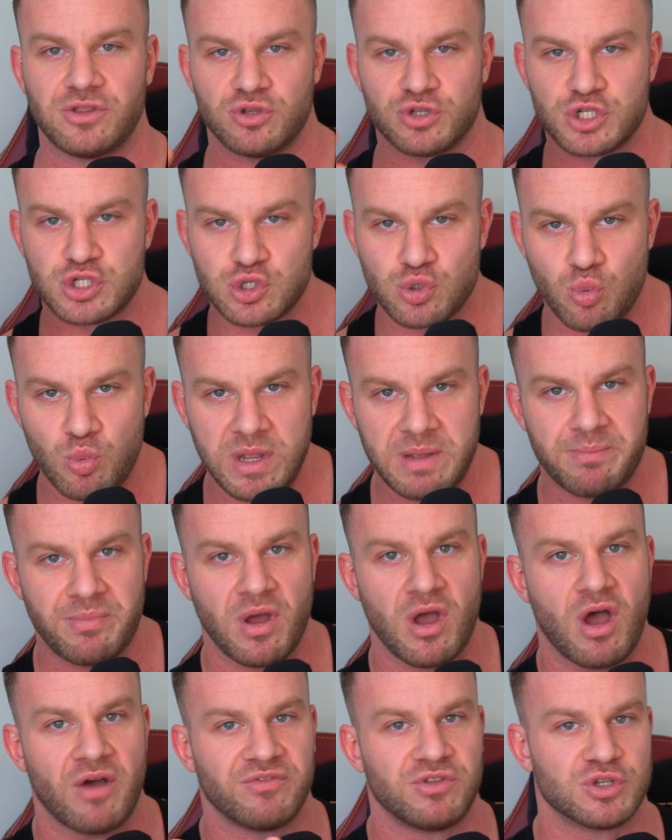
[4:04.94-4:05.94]
the sweep
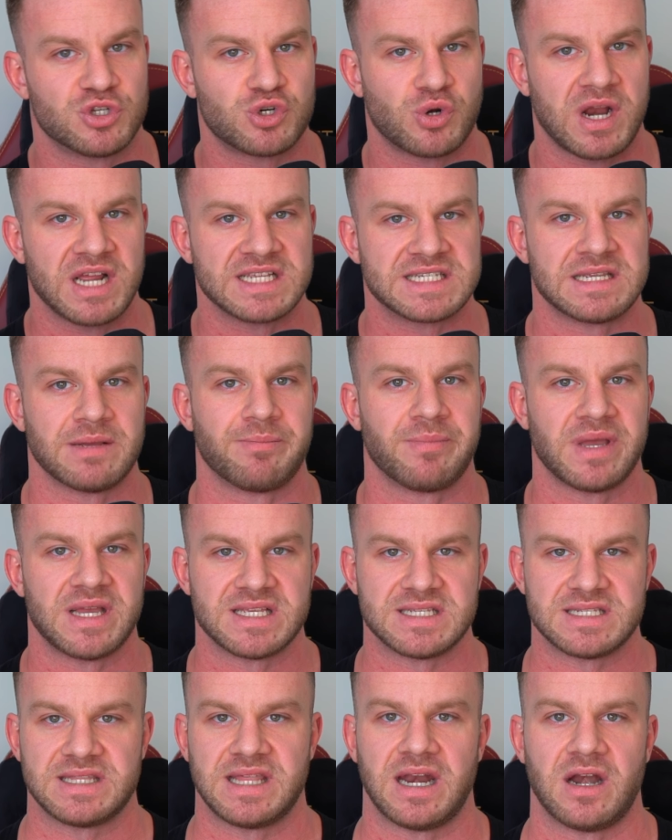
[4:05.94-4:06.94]
of the tricep
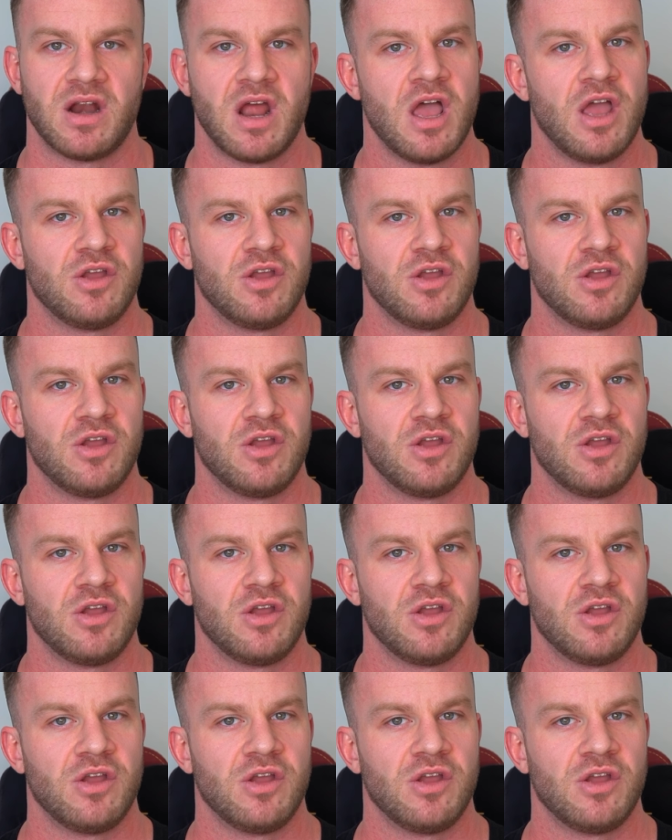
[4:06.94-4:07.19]
is there.